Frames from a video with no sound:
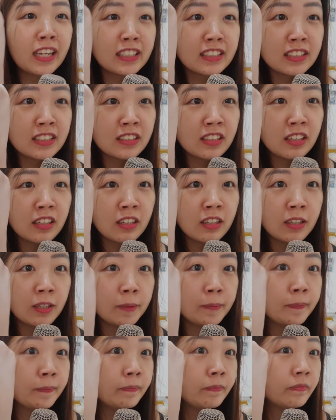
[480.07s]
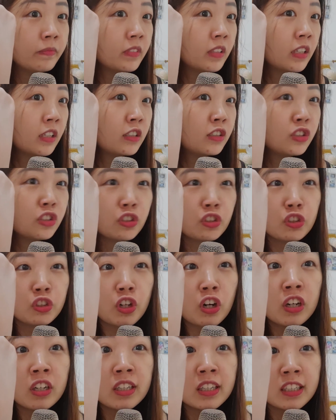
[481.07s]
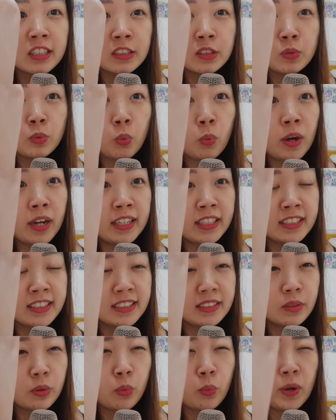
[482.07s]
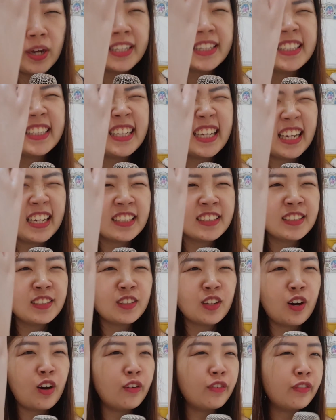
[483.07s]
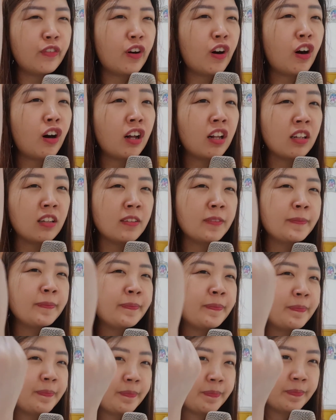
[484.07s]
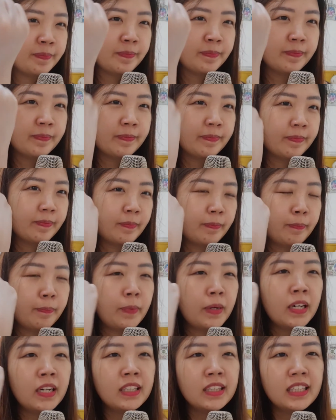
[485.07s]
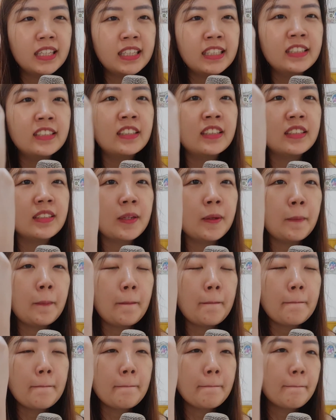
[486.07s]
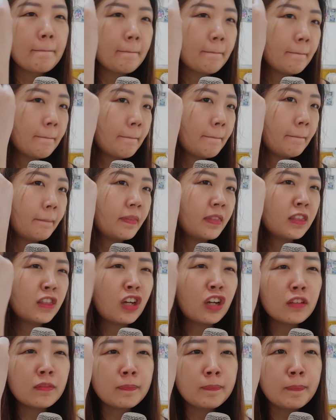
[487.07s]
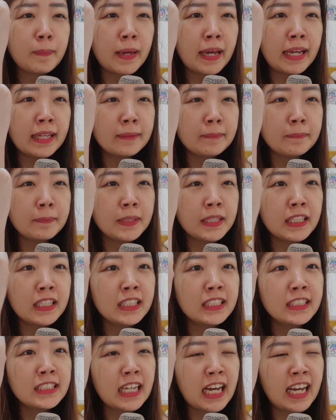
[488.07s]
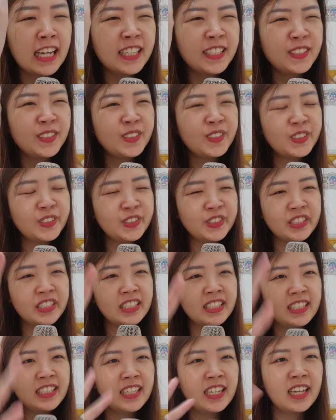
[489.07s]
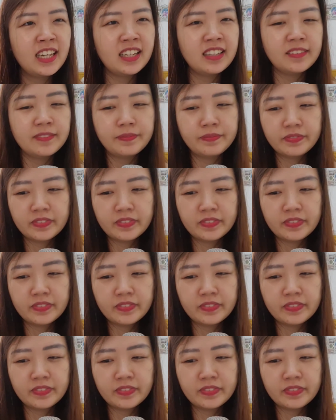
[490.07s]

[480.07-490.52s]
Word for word: has the strongest white white cast of all, but it's not bad because I usually